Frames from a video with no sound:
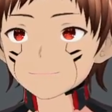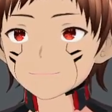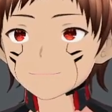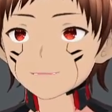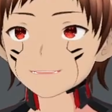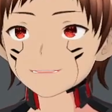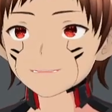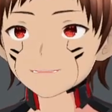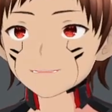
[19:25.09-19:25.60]

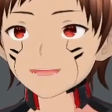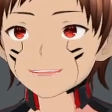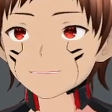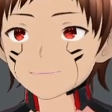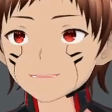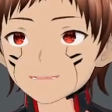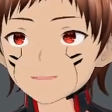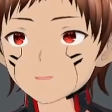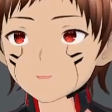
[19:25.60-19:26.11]
And the
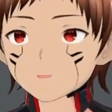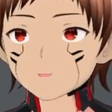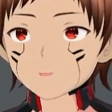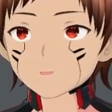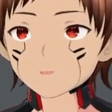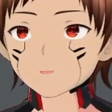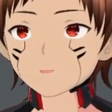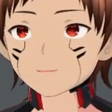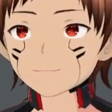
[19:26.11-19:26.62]
last
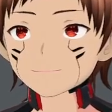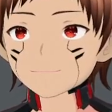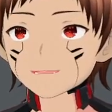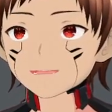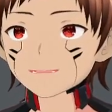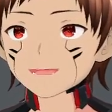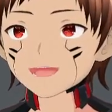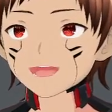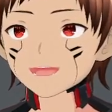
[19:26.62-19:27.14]
two,
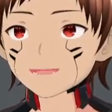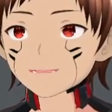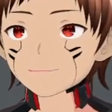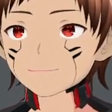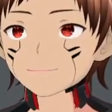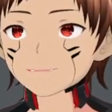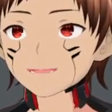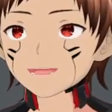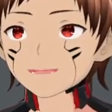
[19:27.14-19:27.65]
Night
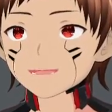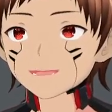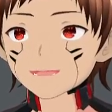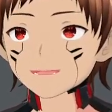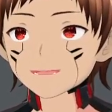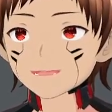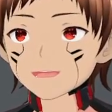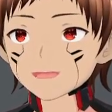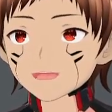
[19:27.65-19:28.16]
Sectreat
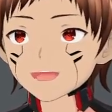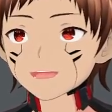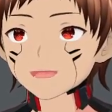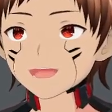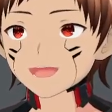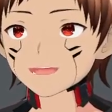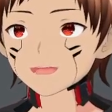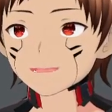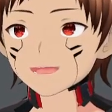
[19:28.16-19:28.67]
and War
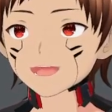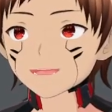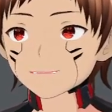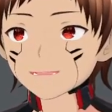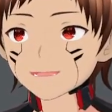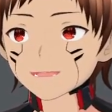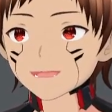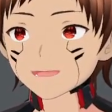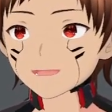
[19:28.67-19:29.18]
Dog
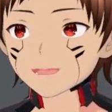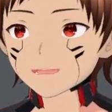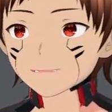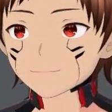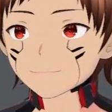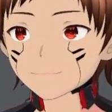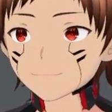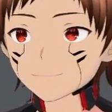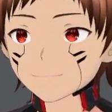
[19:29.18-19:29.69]
Moxian,
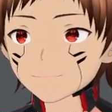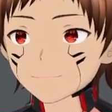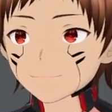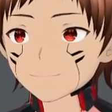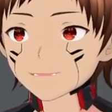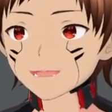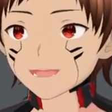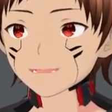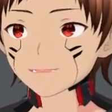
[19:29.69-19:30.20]

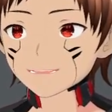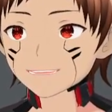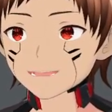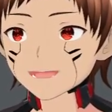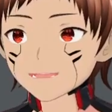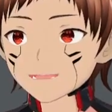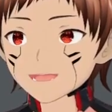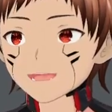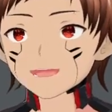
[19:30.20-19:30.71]

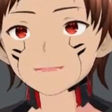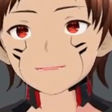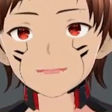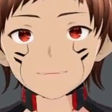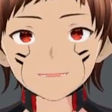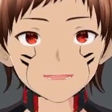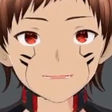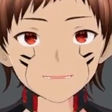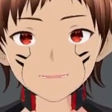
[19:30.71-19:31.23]
504
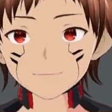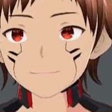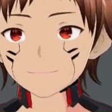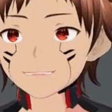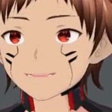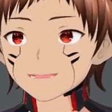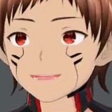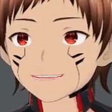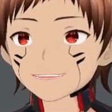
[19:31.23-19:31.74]
for
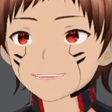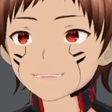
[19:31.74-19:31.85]
okay.